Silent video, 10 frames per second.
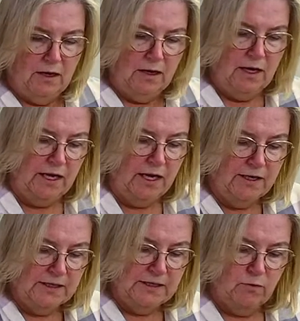a
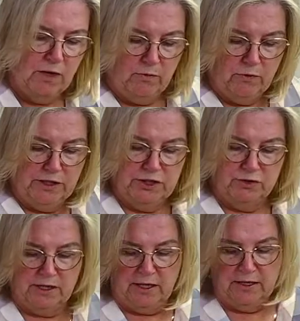nice, well
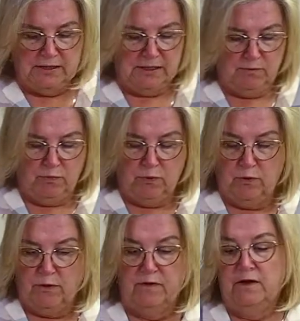moisturized
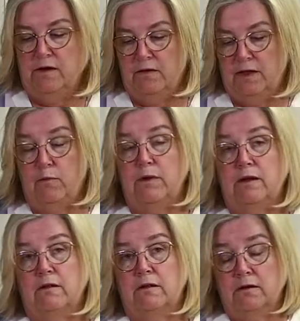board that
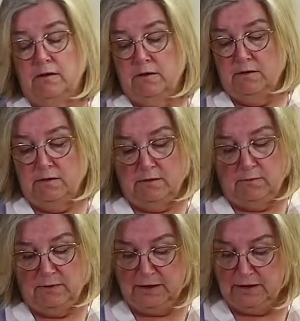will,
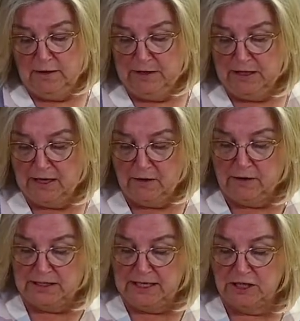with a little bit of care and
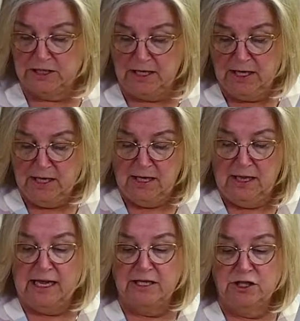attention,
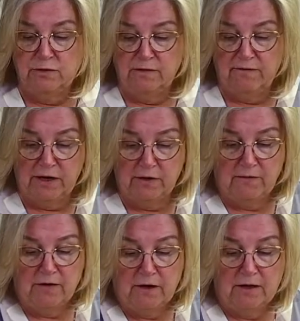last you a very,
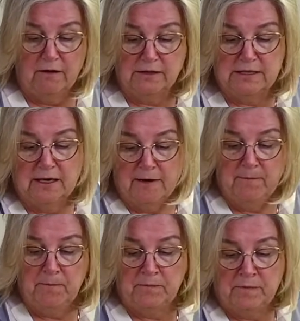very long time.
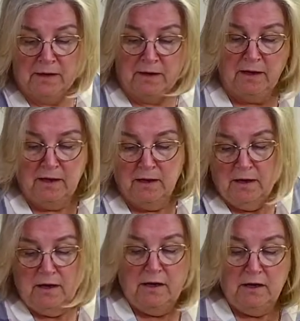
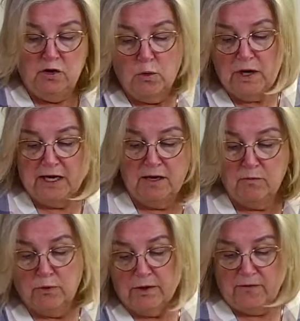No cutting
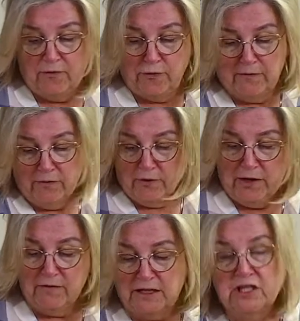board is forever.
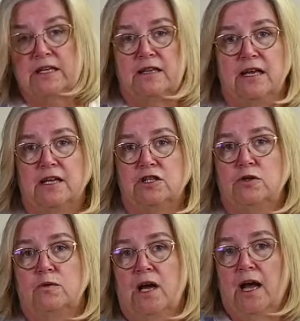Eventually they get
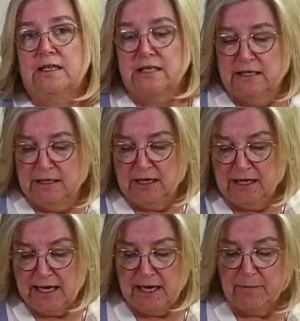too cut
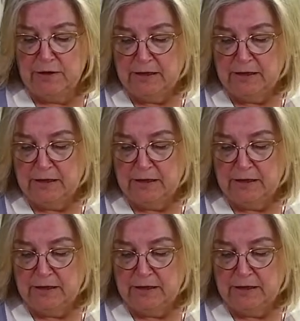up